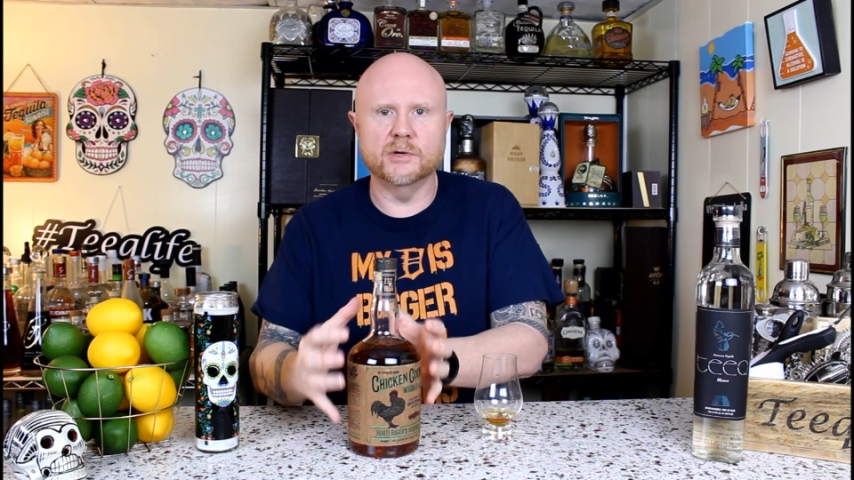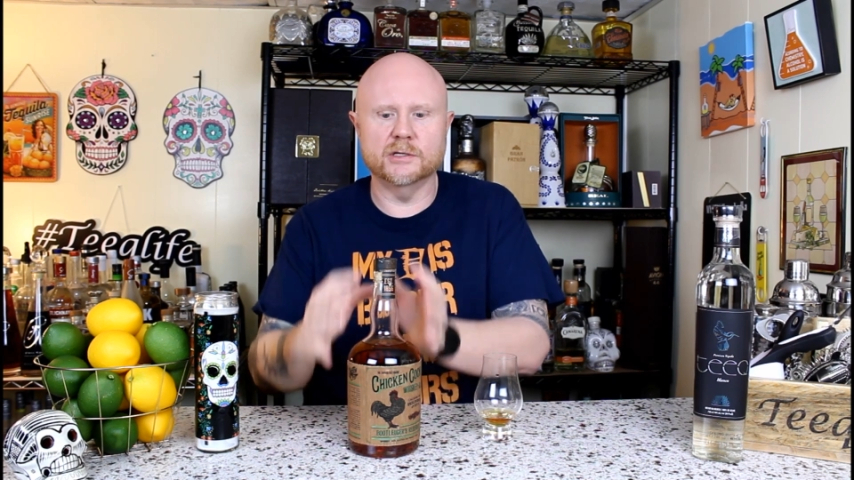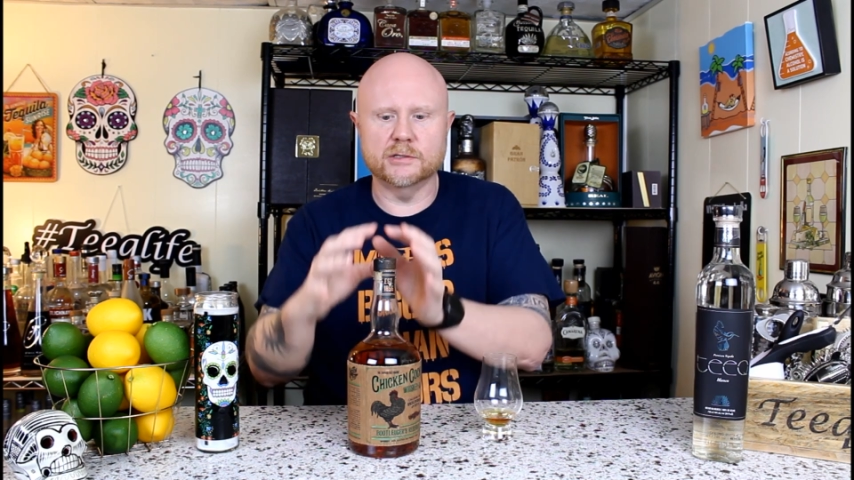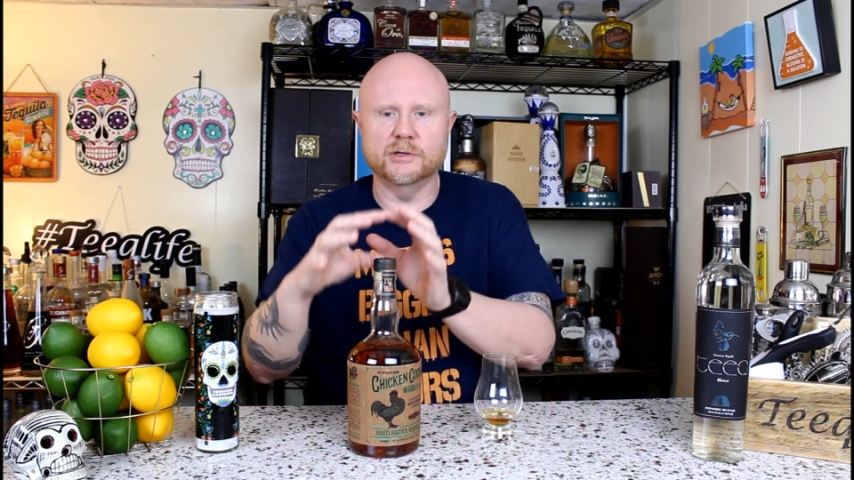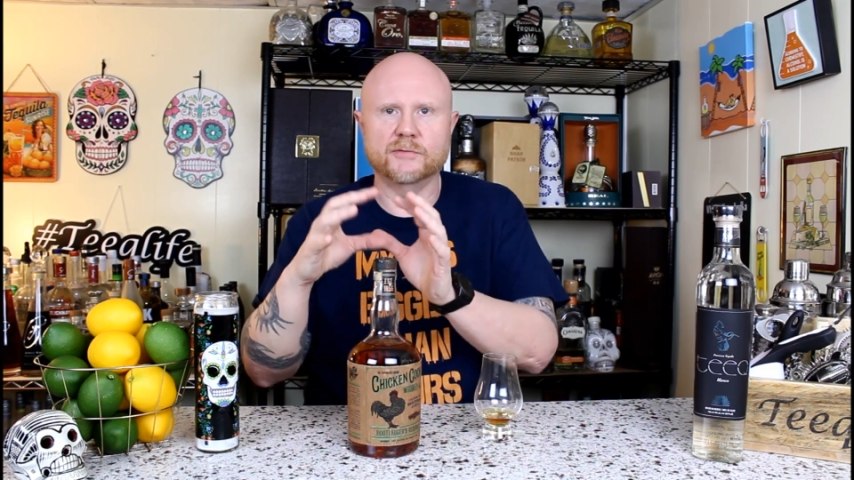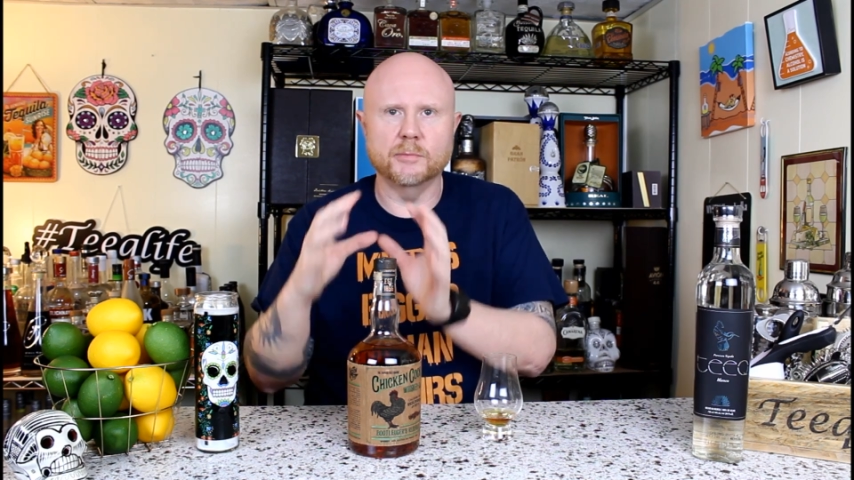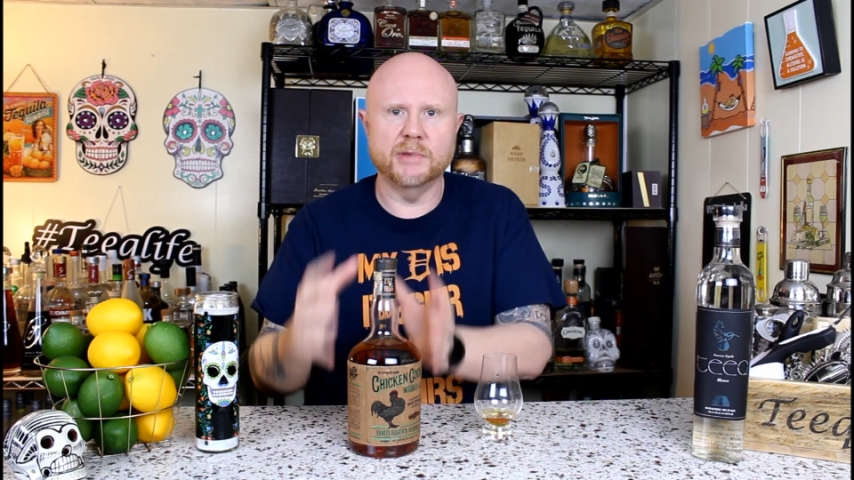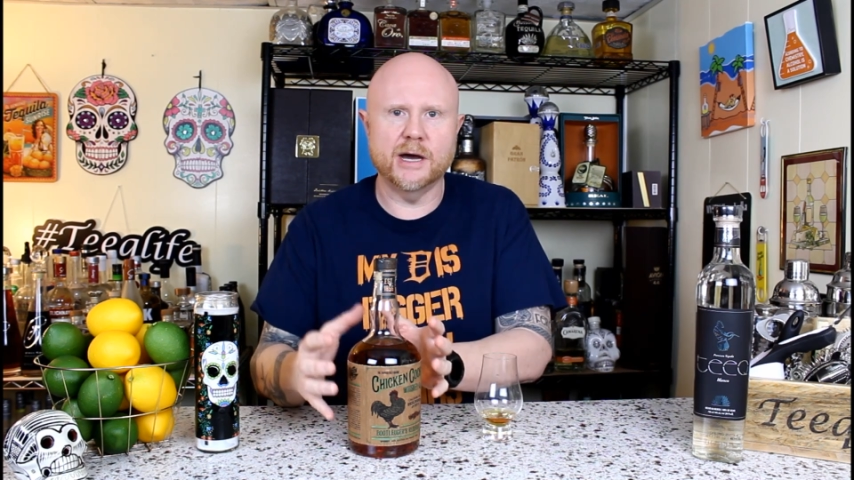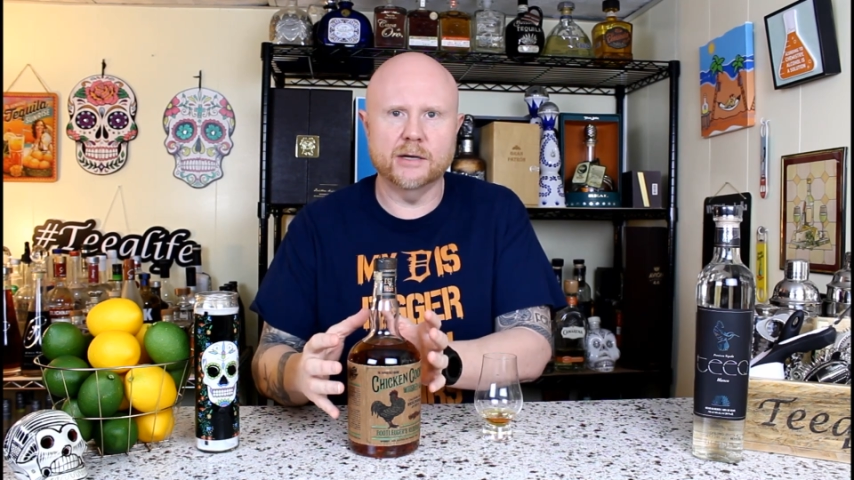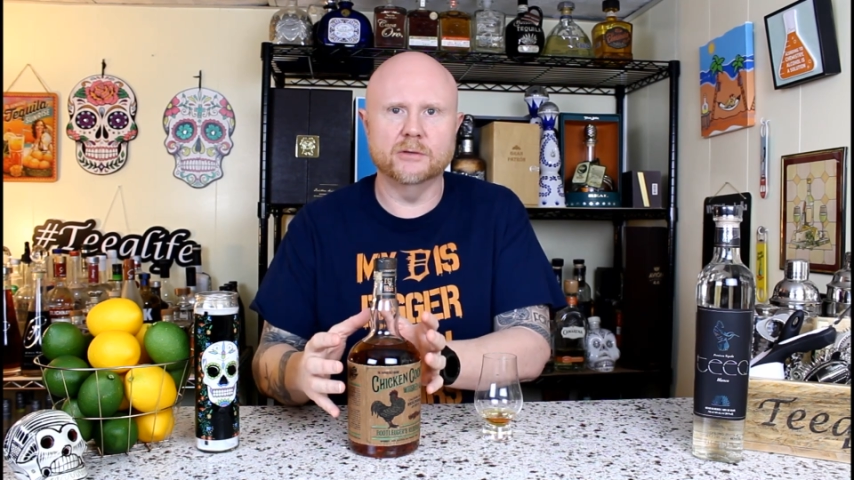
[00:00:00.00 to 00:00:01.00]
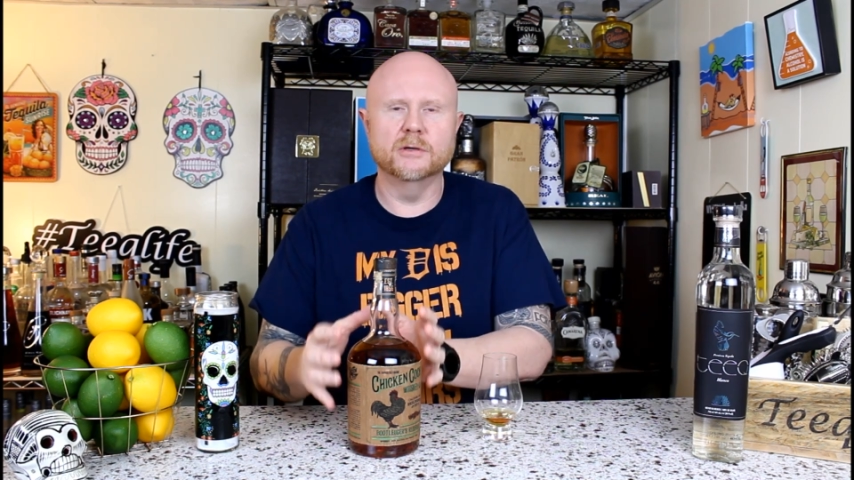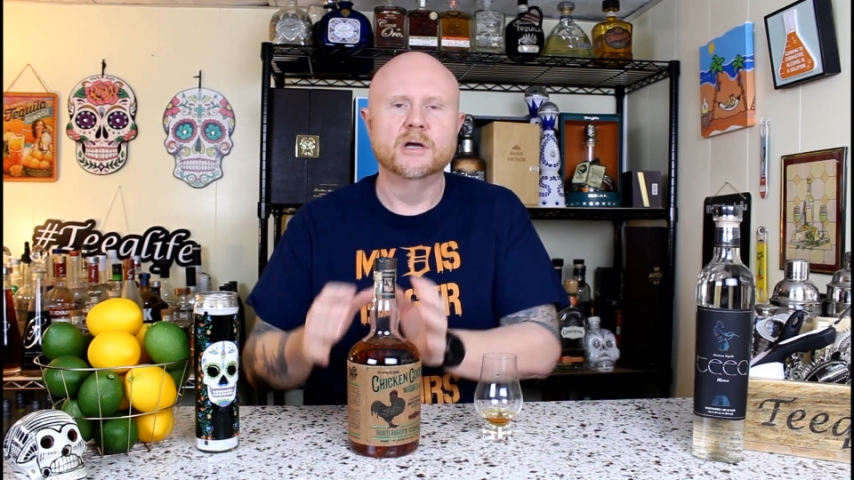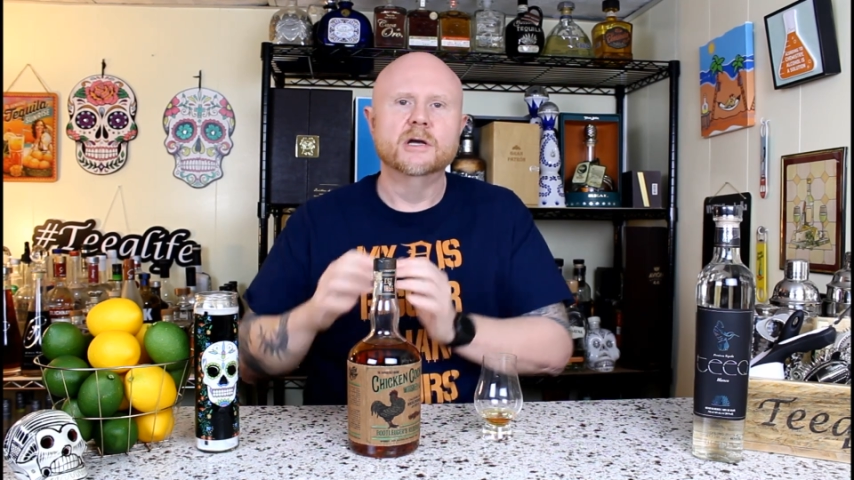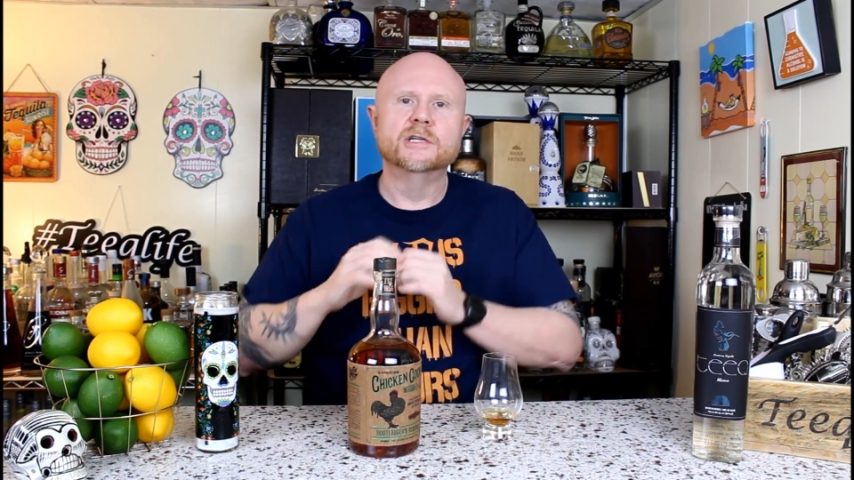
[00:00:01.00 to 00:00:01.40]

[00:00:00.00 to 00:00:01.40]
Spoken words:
well, so you'd have the bottle.